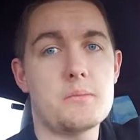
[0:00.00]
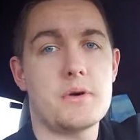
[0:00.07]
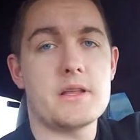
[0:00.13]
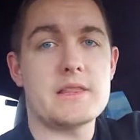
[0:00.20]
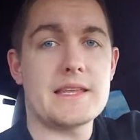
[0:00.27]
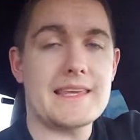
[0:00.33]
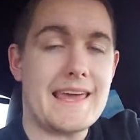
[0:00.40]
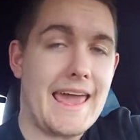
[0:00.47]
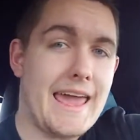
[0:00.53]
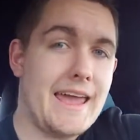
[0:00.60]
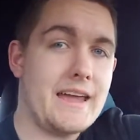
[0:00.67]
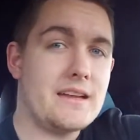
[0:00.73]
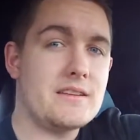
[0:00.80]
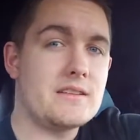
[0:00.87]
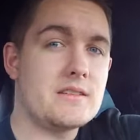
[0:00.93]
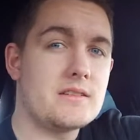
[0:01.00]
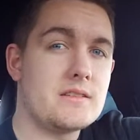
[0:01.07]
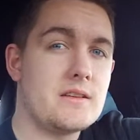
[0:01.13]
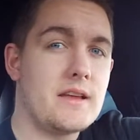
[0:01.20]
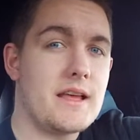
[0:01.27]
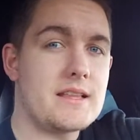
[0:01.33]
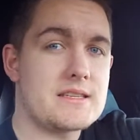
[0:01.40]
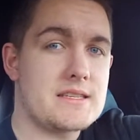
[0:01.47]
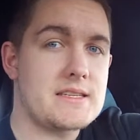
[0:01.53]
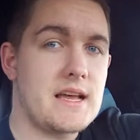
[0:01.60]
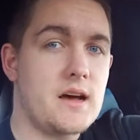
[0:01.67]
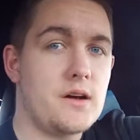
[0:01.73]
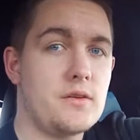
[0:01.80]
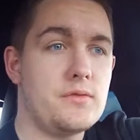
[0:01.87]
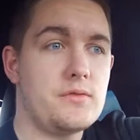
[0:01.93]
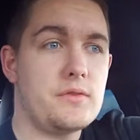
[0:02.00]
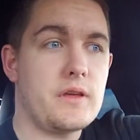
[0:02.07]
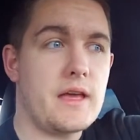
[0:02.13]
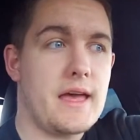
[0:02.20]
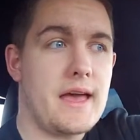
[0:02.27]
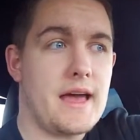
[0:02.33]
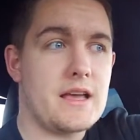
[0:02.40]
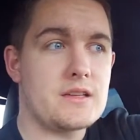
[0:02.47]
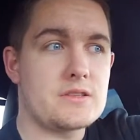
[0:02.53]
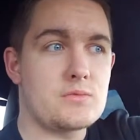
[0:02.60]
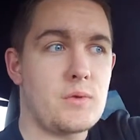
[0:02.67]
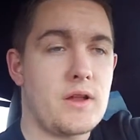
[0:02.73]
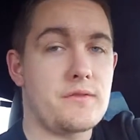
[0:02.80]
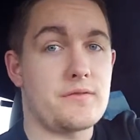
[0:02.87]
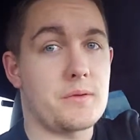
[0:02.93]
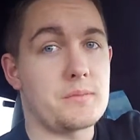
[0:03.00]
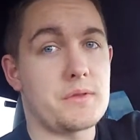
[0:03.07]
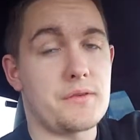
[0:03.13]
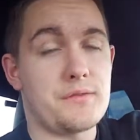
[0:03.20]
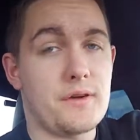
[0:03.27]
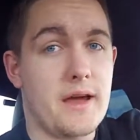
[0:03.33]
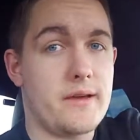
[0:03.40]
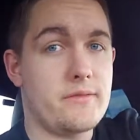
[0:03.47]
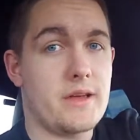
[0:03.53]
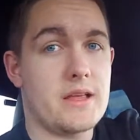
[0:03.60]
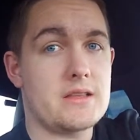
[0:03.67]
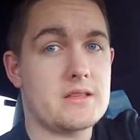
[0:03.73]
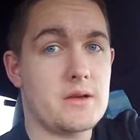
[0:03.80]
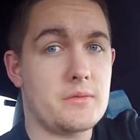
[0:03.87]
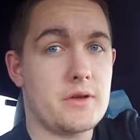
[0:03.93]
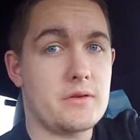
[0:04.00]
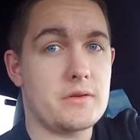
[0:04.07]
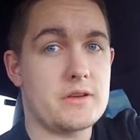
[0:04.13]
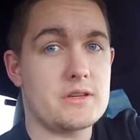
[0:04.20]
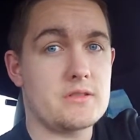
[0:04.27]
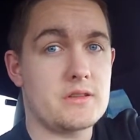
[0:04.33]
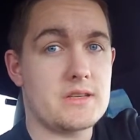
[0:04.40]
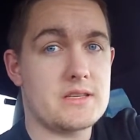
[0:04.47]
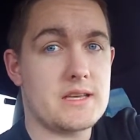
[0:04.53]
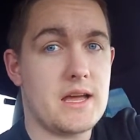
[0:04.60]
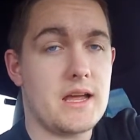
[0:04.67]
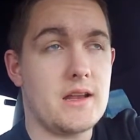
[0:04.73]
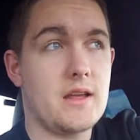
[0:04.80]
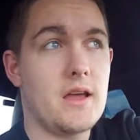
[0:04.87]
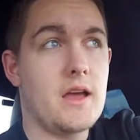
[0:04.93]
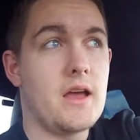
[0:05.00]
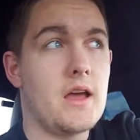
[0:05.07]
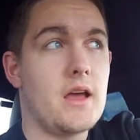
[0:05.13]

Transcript: but the gain itself has went from the 5/8 that we originally said